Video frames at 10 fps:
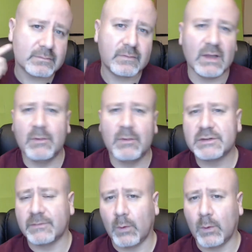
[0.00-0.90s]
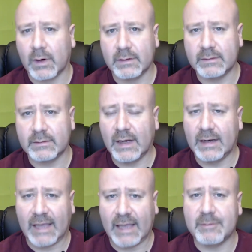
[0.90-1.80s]
mostly for
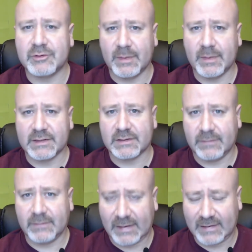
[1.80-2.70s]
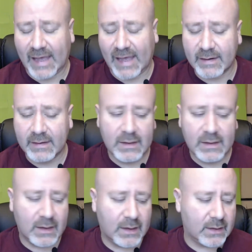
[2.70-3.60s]
game streaming and stuff like that.
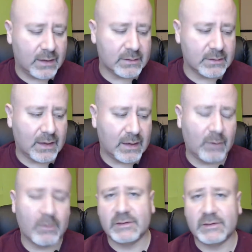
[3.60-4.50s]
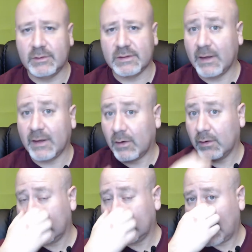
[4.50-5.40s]
I wanted to do this video
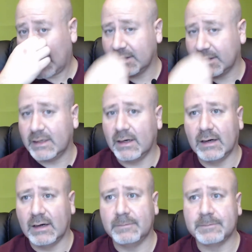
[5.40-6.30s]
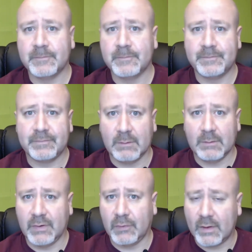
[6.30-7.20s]
earlier, actually,
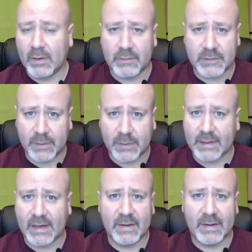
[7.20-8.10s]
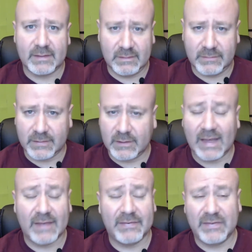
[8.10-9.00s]
but the weather this week kind of made it difficult. I
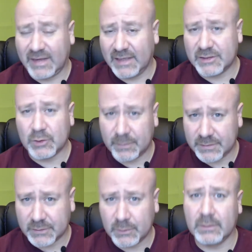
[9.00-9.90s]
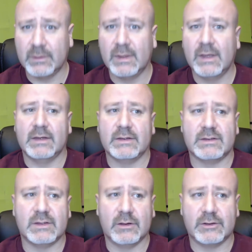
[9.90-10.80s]
had the kids home from school,
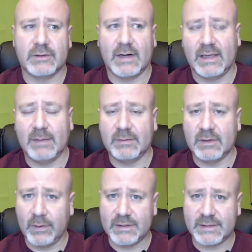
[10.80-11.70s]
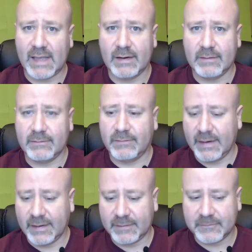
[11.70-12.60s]
so to try to keep the noise down and
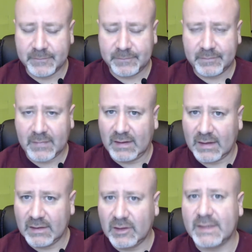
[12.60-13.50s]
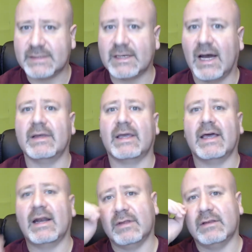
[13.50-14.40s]
finding like a little bit of time to get
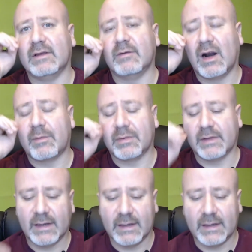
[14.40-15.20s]
everything done properly